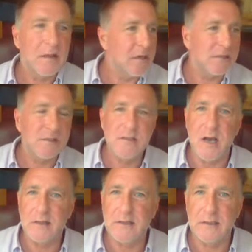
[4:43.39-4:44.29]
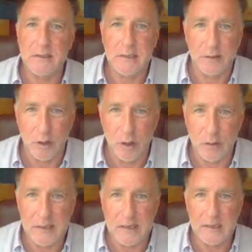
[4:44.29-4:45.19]
There's nothing that can
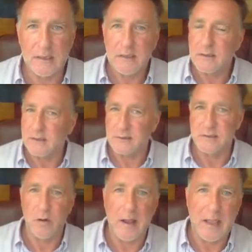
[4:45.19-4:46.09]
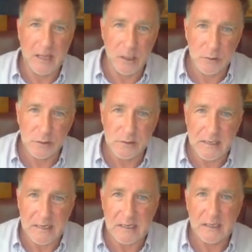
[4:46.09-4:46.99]
grow there. There's no animals
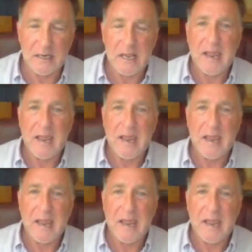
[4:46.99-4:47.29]
there.